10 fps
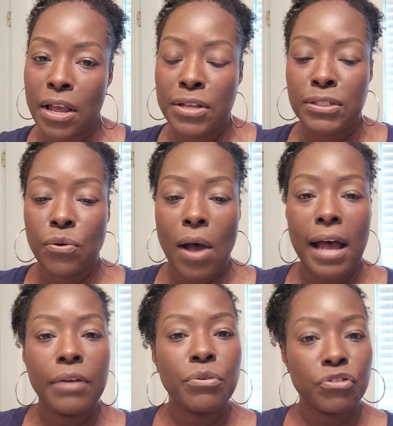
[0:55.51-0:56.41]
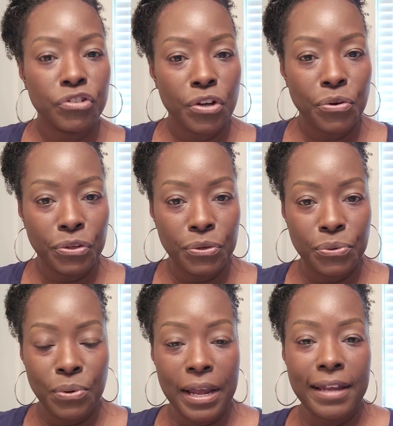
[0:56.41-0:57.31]
So I will show
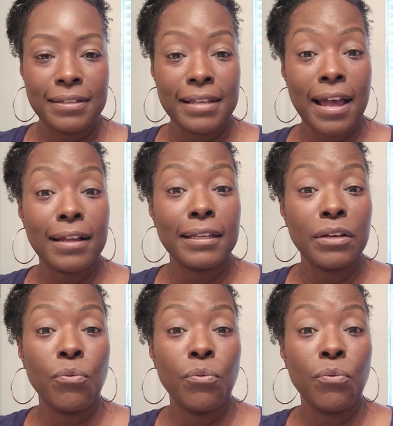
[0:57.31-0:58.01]
you exactly